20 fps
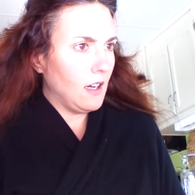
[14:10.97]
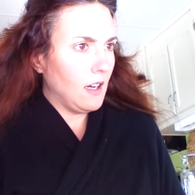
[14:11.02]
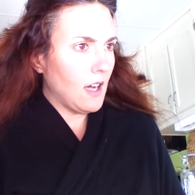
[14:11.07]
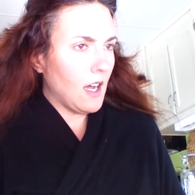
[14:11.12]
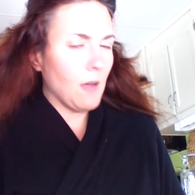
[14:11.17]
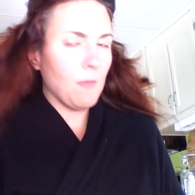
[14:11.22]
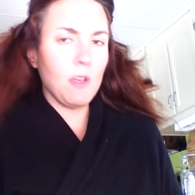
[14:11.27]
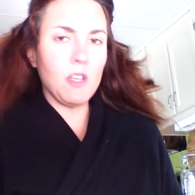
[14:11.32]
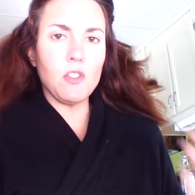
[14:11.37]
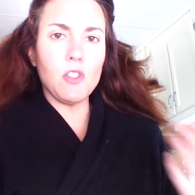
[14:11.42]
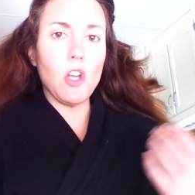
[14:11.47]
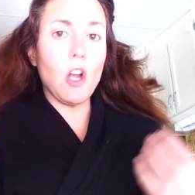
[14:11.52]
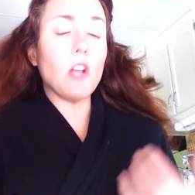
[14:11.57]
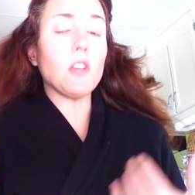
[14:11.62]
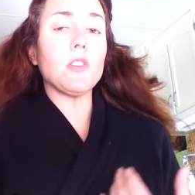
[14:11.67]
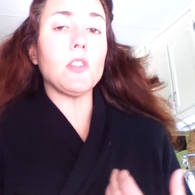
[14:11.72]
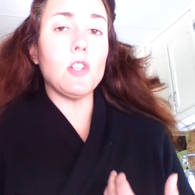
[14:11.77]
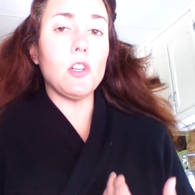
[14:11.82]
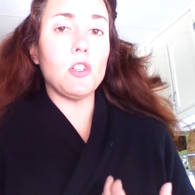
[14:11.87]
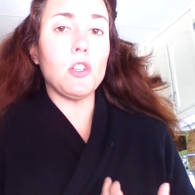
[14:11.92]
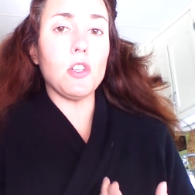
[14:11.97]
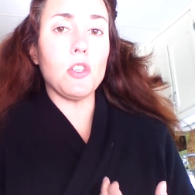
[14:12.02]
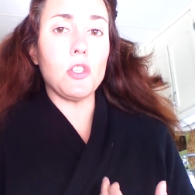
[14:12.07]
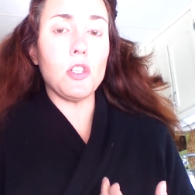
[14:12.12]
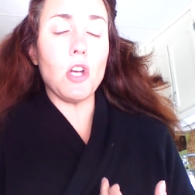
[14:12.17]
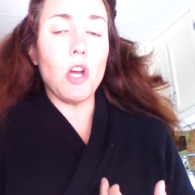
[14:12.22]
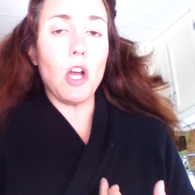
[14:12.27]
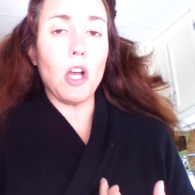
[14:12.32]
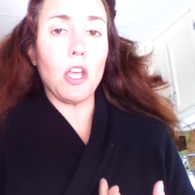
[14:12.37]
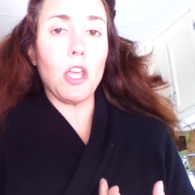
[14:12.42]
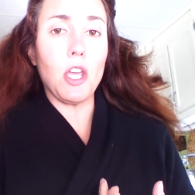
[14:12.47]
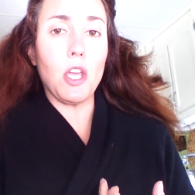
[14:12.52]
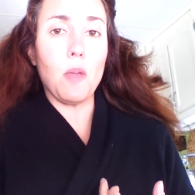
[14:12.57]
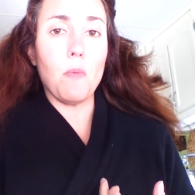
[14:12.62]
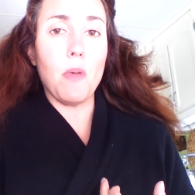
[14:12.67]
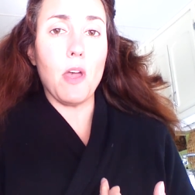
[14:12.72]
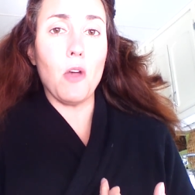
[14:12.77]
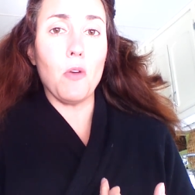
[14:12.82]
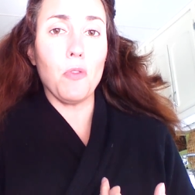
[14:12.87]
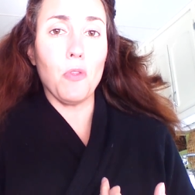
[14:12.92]
I'm exhausted just talking
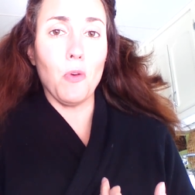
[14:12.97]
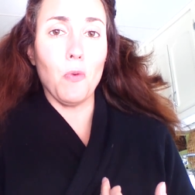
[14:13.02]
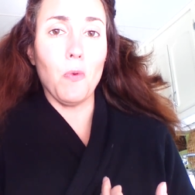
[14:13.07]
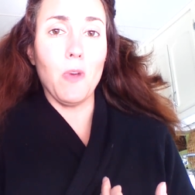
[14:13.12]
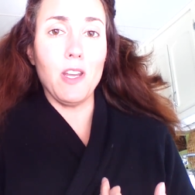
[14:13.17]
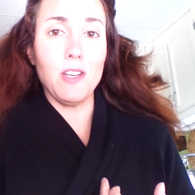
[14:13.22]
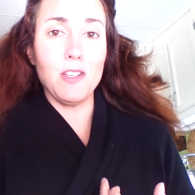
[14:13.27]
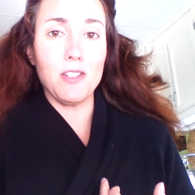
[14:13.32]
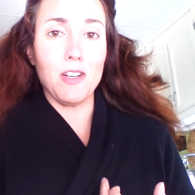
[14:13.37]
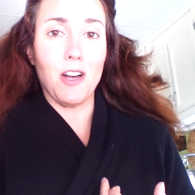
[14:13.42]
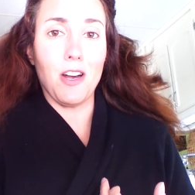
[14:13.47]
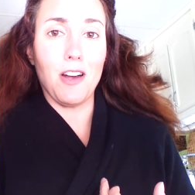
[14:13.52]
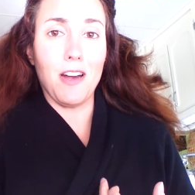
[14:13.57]
about the winter